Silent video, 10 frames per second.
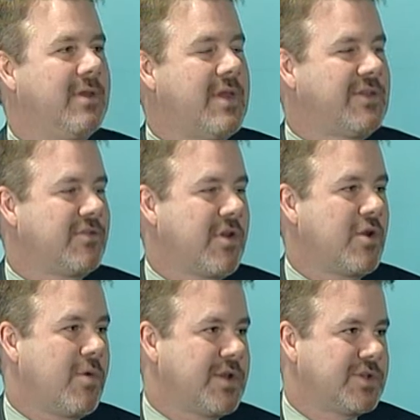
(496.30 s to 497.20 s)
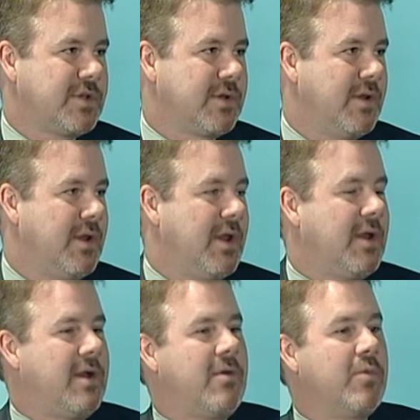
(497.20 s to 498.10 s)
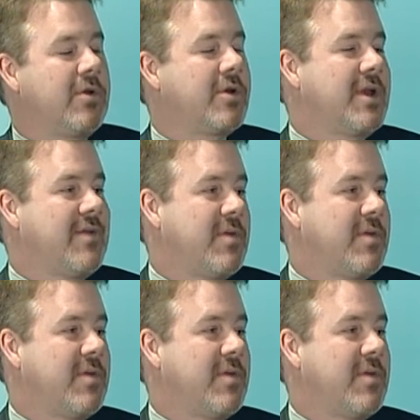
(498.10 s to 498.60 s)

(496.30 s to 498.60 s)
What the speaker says: That's a great question. We are going to have a